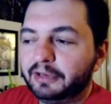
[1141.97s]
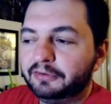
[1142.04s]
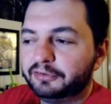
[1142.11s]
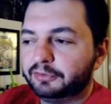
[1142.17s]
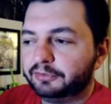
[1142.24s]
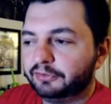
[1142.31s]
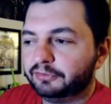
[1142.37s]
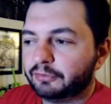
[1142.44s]

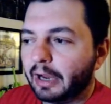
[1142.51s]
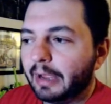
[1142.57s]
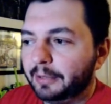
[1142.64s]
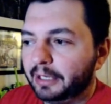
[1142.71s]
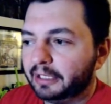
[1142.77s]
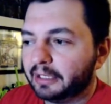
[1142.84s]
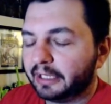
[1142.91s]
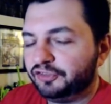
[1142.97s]
Fleischer is
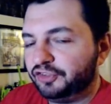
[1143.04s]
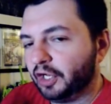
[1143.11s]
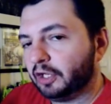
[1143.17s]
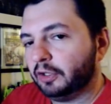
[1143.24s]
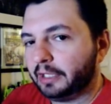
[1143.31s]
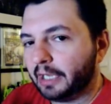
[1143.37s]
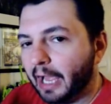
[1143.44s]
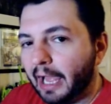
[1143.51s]
describing it, like
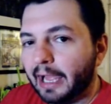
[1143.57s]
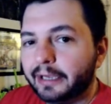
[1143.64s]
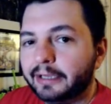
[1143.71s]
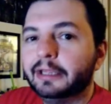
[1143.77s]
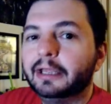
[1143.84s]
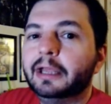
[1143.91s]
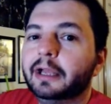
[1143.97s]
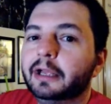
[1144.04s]
Jekyll and
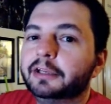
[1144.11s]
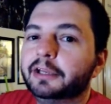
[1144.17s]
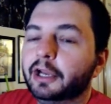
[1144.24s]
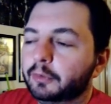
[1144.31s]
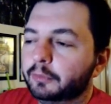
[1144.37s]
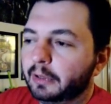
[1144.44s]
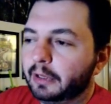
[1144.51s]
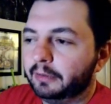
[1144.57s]
Hyde. You
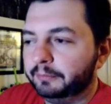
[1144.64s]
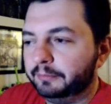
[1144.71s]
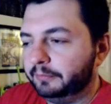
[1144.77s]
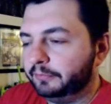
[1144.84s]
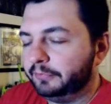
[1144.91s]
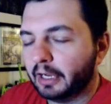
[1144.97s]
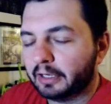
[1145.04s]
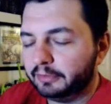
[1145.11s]
know, uh,
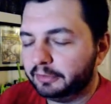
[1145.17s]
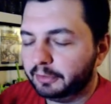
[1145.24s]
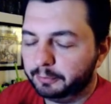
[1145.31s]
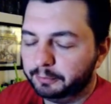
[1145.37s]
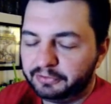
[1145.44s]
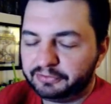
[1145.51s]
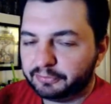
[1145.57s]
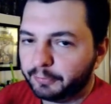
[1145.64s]
Doctor, you
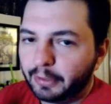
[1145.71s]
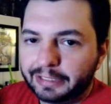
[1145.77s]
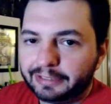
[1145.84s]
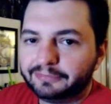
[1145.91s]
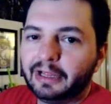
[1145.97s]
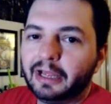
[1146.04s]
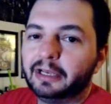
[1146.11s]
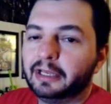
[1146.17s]
know, Mister
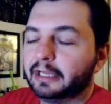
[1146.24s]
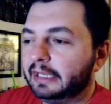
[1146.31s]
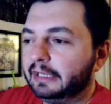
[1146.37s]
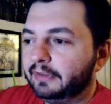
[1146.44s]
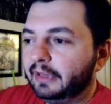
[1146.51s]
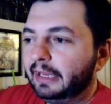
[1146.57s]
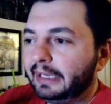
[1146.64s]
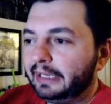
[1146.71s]
Frankenstein. Like
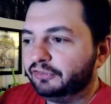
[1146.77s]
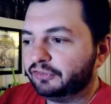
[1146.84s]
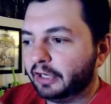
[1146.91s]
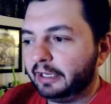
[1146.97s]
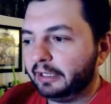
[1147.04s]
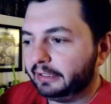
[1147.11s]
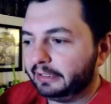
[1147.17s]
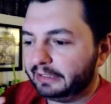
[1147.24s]
he's he's
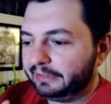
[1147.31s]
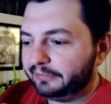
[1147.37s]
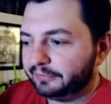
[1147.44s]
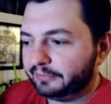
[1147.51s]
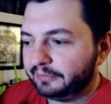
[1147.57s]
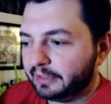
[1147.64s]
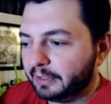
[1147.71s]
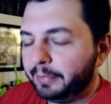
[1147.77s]
trying to
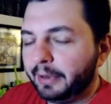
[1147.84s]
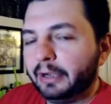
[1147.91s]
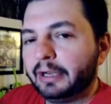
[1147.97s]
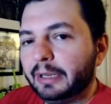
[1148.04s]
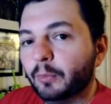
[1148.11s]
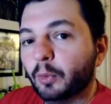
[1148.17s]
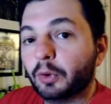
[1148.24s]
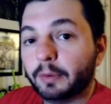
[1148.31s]
he's
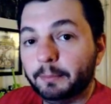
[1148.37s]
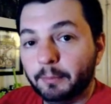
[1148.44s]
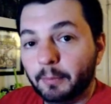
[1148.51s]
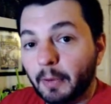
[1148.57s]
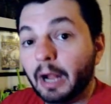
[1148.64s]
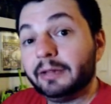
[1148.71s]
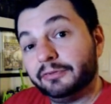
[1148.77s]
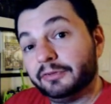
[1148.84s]
comparing it more to
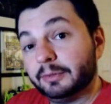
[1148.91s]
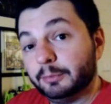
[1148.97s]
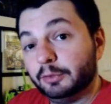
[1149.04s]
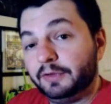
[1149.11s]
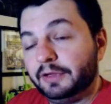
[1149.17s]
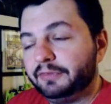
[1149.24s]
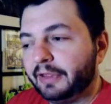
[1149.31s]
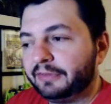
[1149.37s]
monster
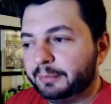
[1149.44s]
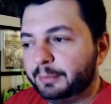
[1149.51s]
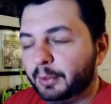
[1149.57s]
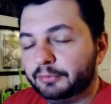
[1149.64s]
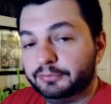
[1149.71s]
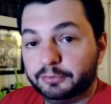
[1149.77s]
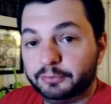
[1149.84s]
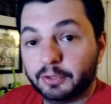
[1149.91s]
movies as
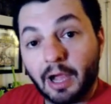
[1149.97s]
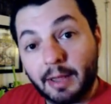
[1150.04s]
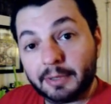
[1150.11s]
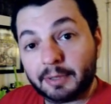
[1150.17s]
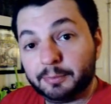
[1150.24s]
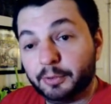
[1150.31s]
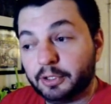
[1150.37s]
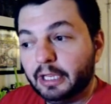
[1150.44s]
opposed to
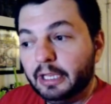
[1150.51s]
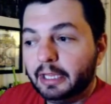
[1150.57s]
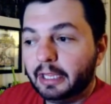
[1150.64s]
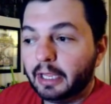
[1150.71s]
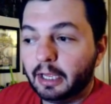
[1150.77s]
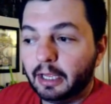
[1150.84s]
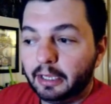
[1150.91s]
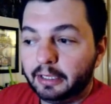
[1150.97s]
comic book
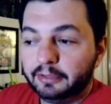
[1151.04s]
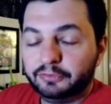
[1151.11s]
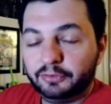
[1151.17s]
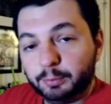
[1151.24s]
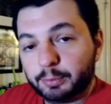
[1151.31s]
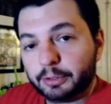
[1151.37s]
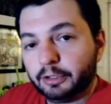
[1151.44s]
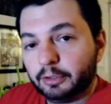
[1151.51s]
uh, and
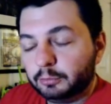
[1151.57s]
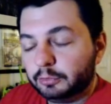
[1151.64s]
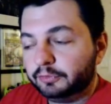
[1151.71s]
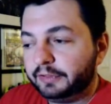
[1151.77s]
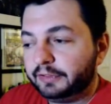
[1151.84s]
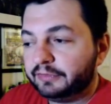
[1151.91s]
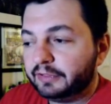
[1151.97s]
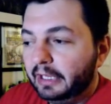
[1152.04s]
superhero
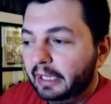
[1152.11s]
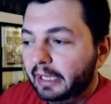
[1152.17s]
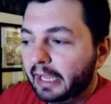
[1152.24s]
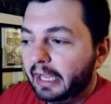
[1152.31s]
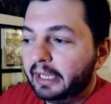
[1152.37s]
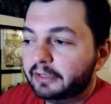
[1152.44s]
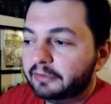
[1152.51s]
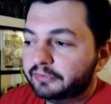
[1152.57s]
movies.
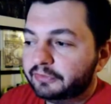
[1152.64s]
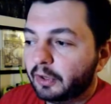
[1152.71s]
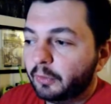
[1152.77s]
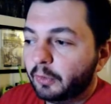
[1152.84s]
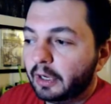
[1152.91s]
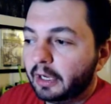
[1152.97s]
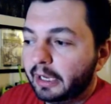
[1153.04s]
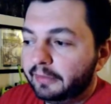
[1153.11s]
And
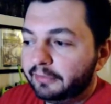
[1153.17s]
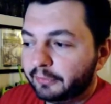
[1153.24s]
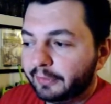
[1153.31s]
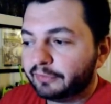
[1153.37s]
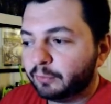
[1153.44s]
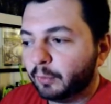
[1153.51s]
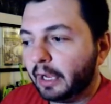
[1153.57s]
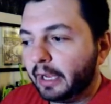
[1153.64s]
so uh, and
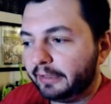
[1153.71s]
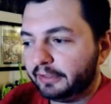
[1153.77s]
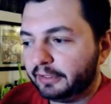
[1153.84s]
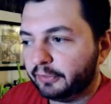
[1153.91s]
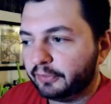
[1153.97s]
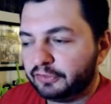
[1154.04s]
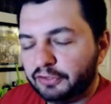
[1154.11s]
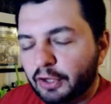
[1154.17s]
so that's why
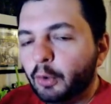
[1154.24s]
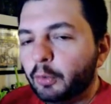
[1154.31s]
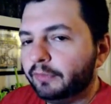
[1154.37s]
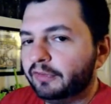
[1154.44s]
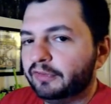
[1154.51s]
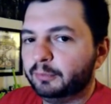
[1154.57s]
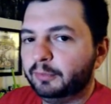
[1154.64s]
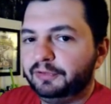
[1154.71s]
you know the
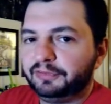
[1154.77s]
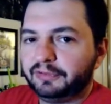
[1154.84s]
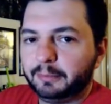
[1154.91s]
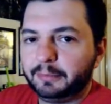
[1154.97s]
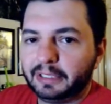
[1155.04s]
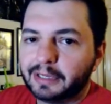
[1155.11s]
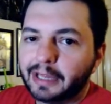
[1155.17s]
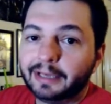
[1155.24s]
tone of this movie is
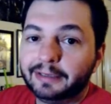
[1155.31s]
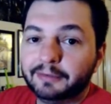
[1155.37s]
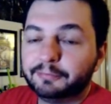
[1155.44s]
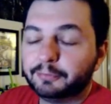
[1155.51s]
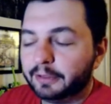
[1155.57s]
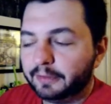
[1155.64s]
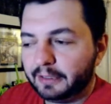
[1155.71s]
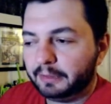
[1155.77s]
going to be a lot
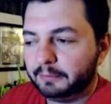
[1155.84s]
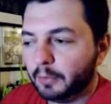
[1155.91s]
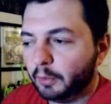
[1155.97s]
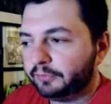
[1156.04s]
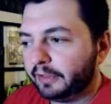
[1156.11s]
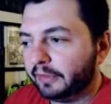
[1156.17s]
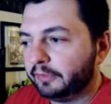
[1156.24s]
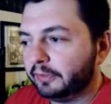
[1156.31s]
different than
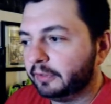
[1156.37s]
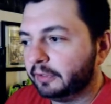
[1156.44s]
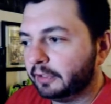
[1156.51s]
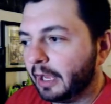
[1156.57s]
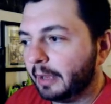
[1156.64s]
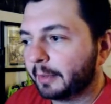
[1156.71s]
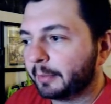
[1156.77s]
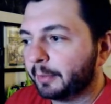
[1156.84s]
most
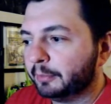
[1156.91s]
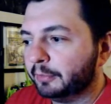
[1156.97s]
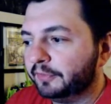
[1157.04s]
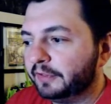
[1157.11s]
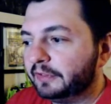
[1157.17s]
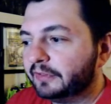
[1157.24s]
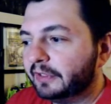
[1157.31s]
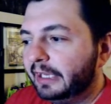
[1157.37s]
other comic book
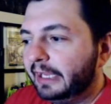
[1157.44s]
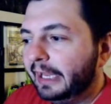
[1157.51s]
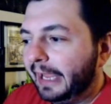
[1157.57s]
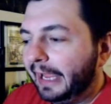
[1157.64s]
movies.